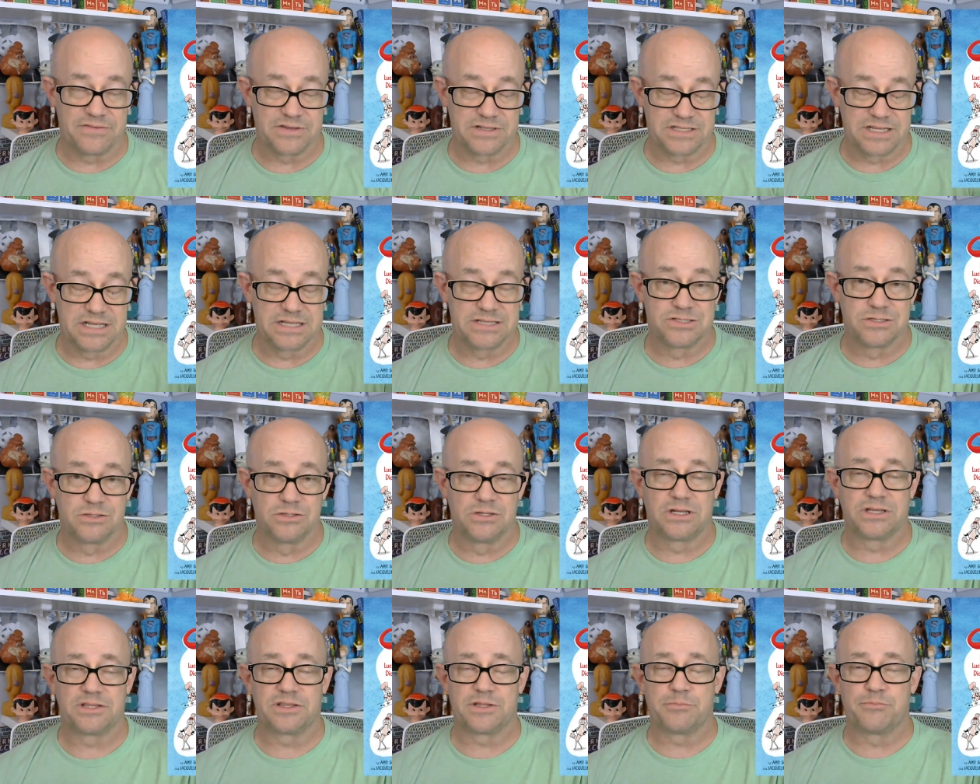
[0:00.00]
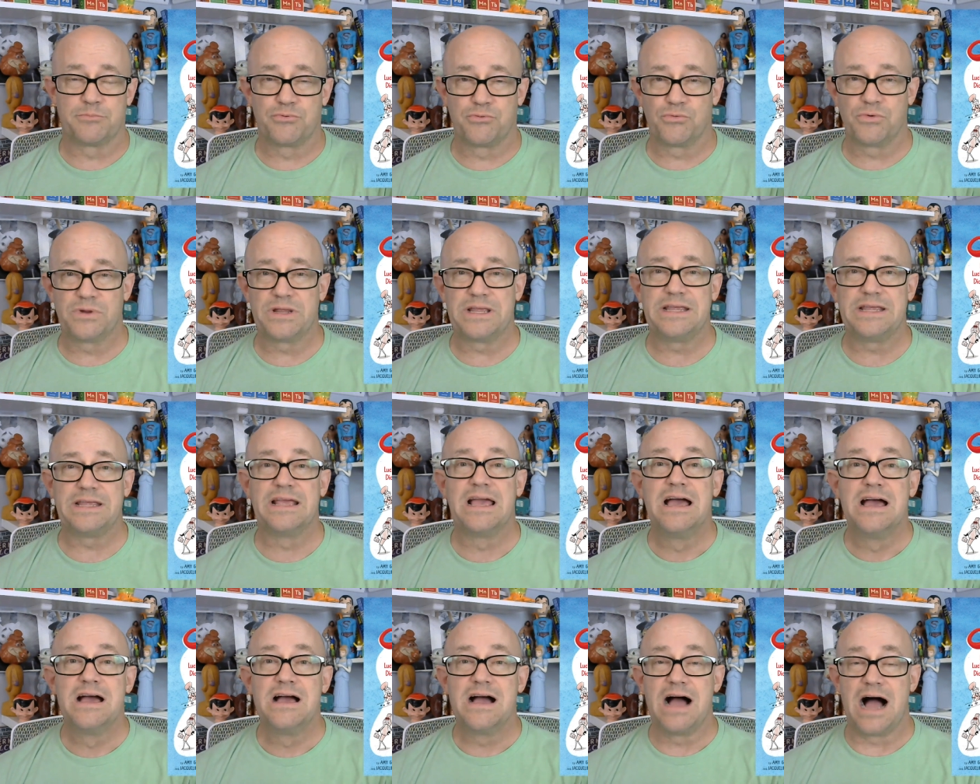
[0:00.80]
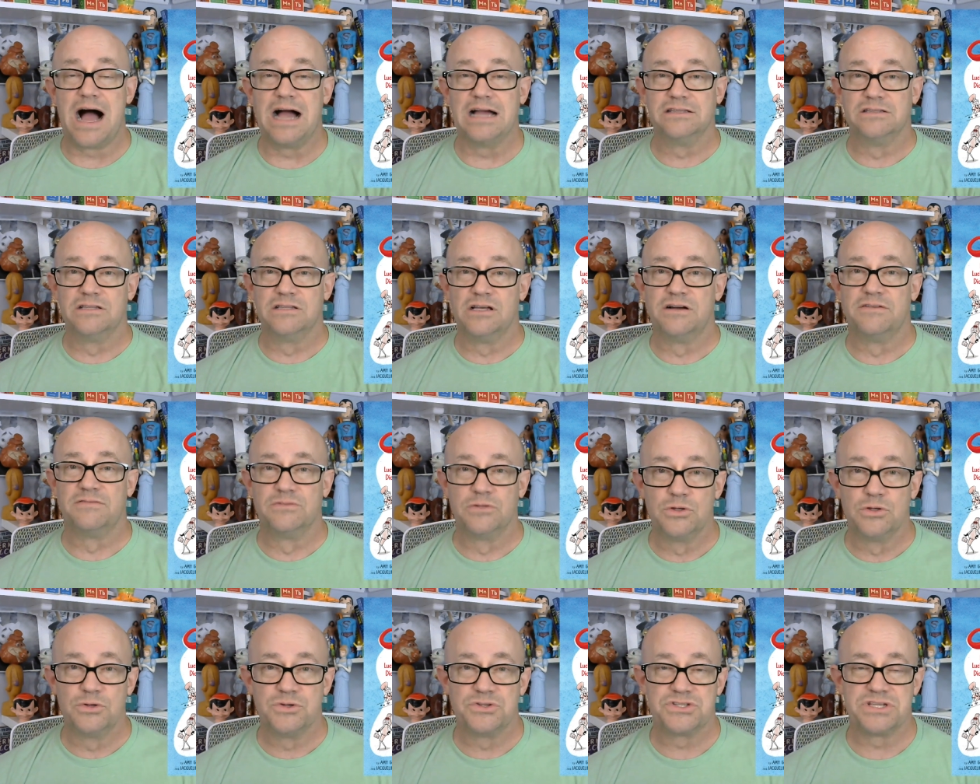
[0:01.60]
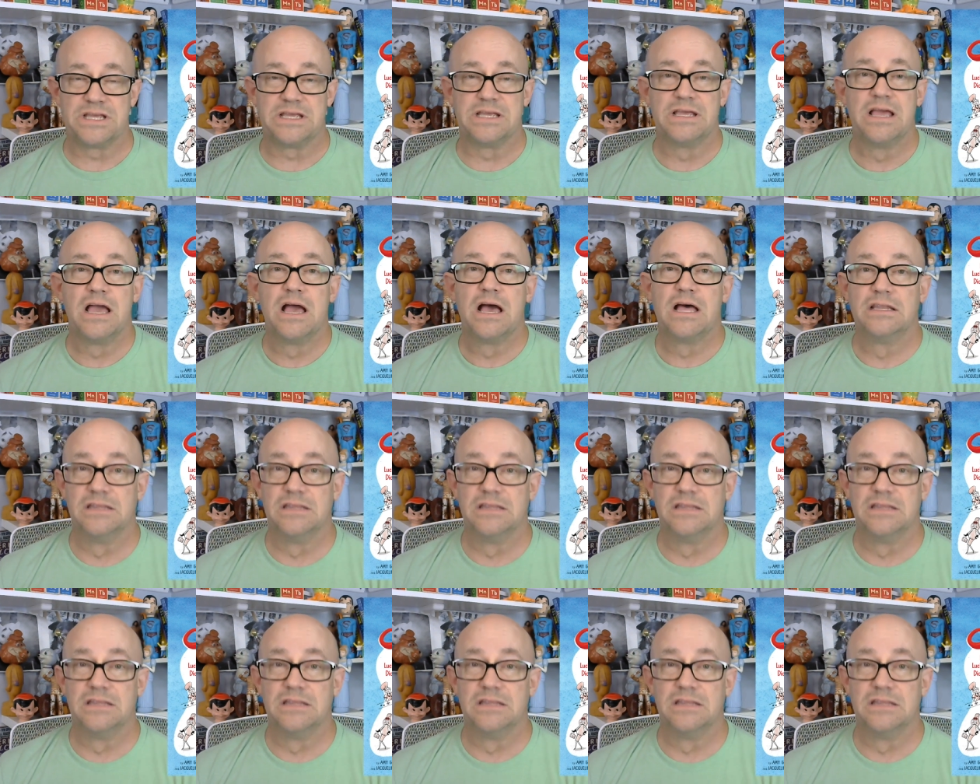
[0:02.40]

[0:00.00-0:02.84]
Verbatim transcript: It takes a look at the pre I Love Lucy